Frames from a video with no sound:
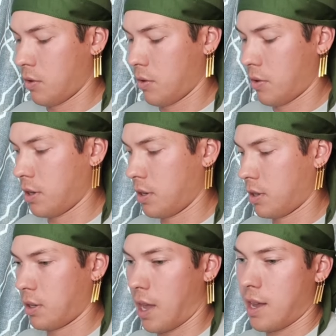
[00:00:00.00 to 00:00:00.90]
Fury
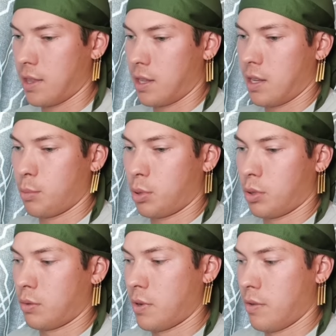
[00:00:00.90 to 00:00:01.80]
and the
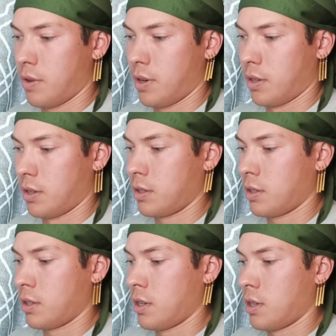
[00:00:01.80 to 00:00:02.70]
Perona.
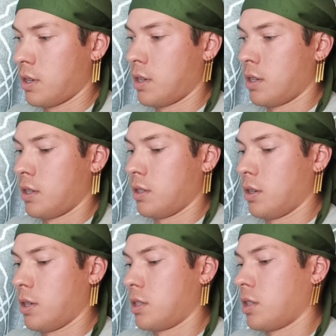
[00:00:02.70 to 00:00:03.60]

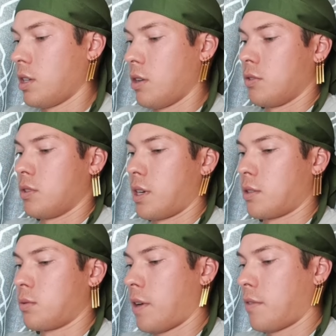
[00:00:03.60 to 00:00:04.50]
So it's close. I
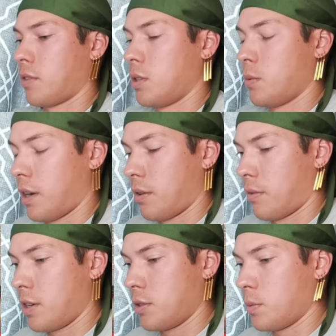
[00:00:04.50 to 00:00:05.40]
guess we'll have to see what kind of
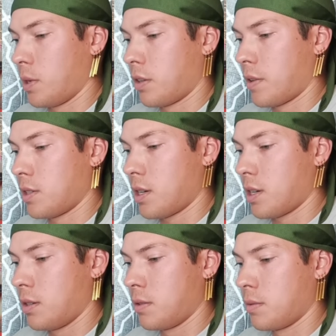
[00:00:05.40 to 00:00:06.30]
rares we get on the right
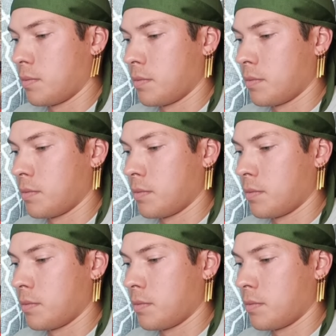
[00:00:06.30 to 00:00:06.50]
side.